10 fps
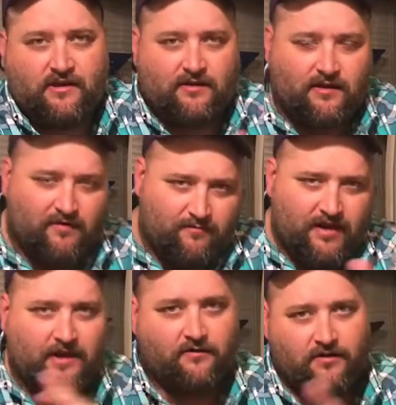You gotta buy
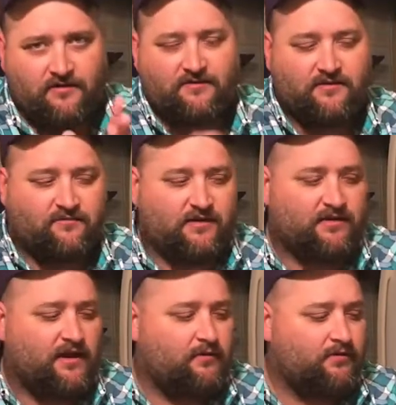batteries and stuff like
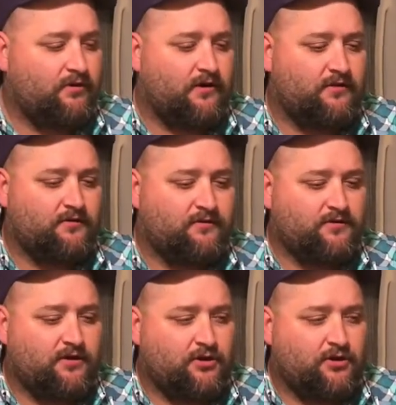that regardless.